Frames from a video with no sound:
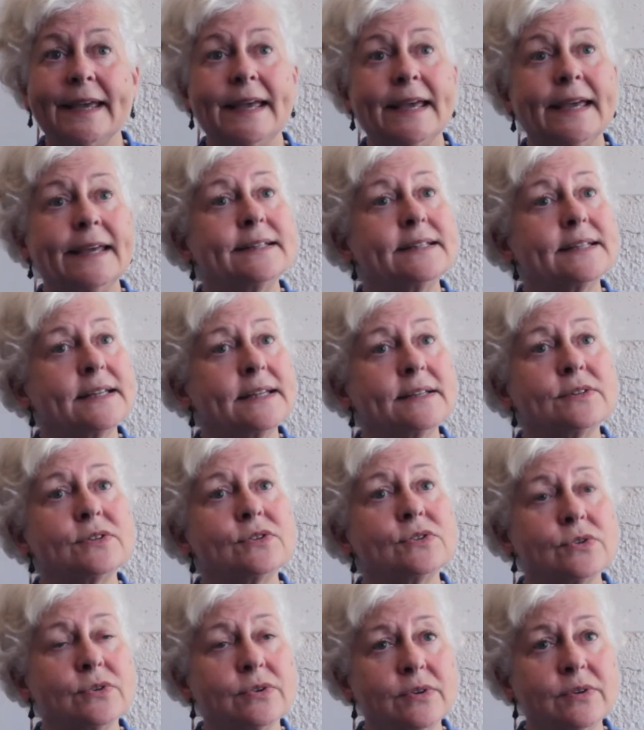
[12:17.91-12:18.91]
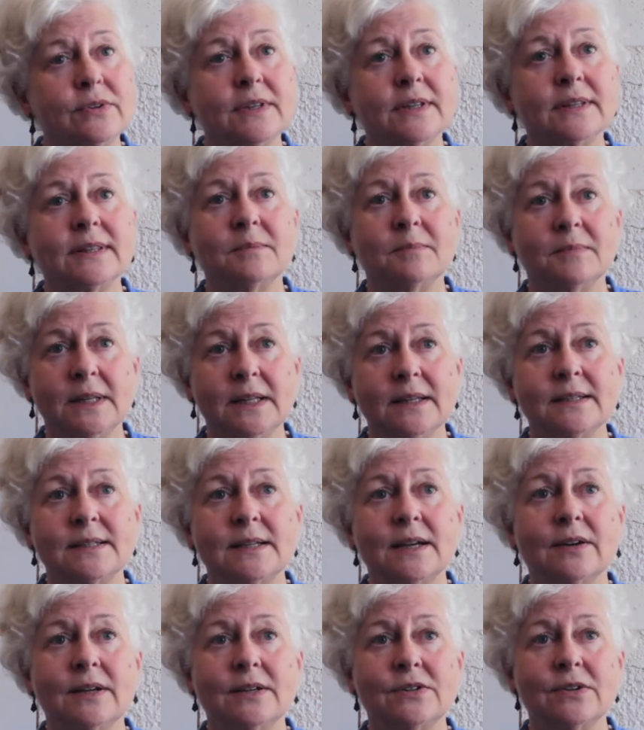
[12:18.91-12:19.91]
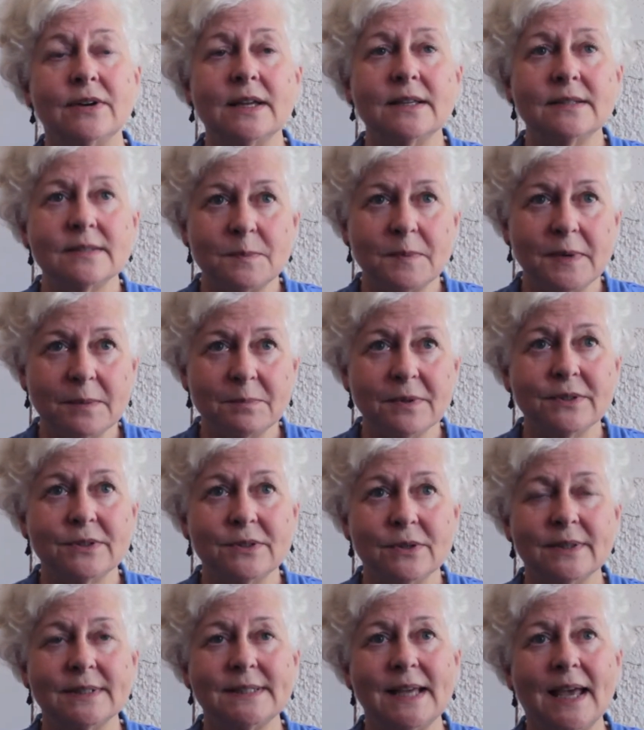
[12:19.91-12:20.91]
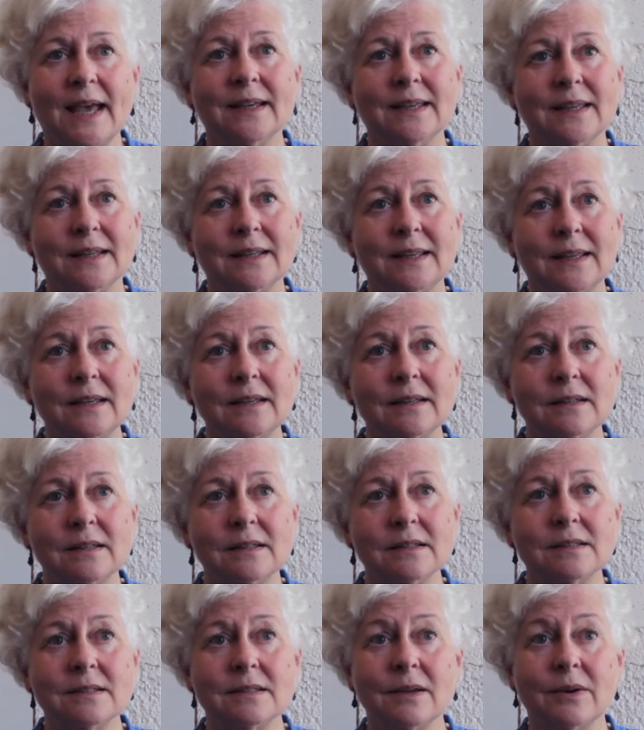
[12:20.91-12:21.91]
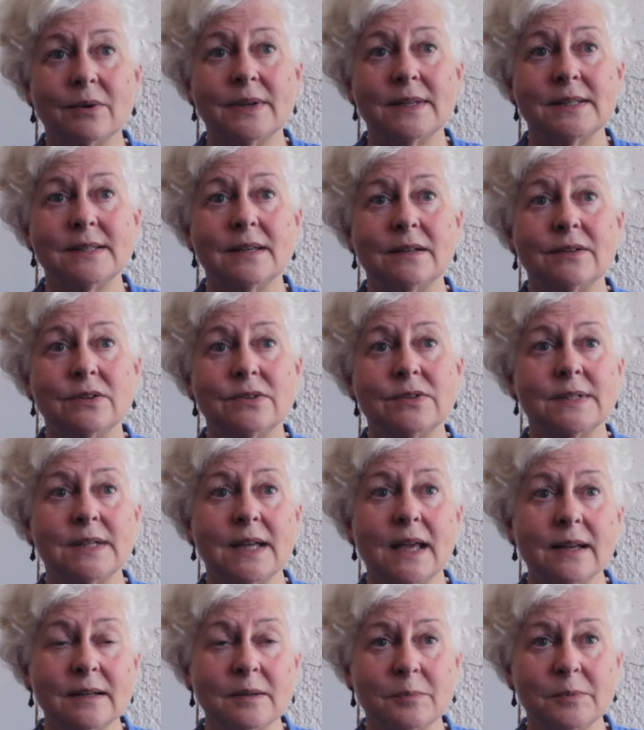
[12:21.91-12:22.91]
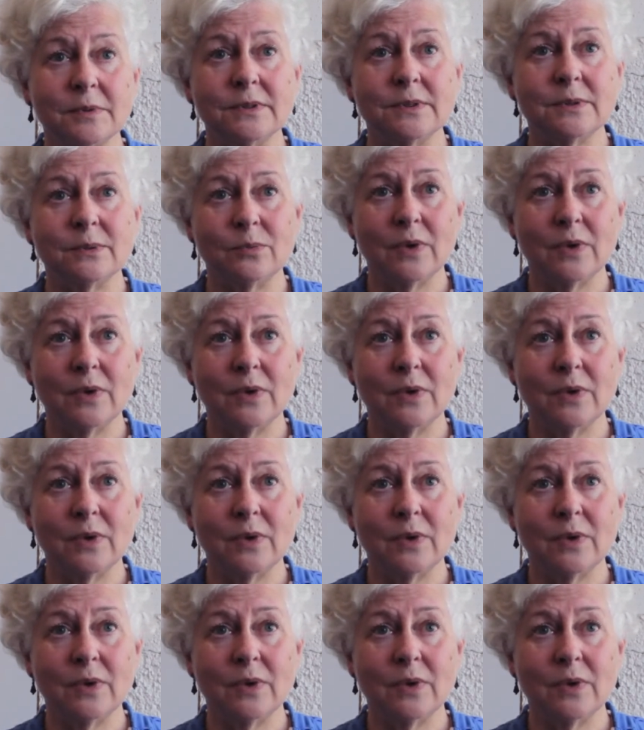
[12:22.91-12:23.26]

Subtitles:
And it's true that the military trains people to attack and kill, so it's understandable to